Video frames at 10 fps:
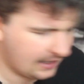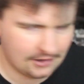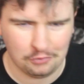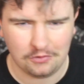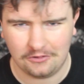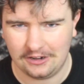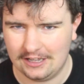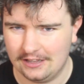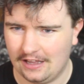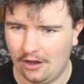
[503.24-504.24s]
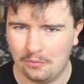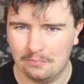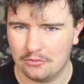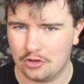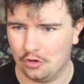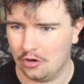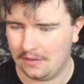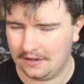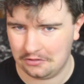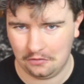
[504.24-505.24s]
overrated album, sure,
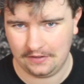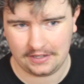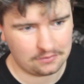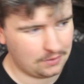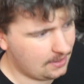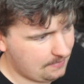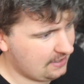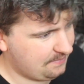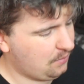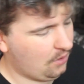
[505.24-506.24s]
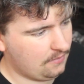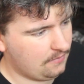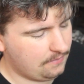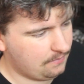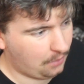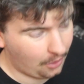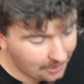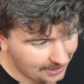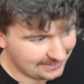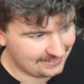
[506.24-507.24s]
but I still think it's one of the best
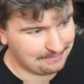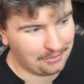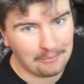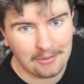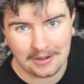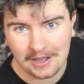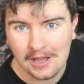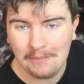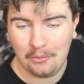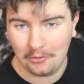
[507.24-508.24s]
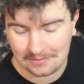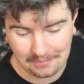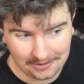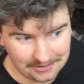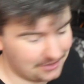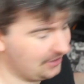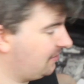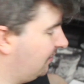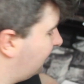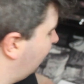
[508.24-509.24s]
I said pop punk, post punk
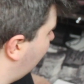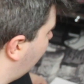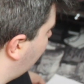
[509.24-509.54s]
releases.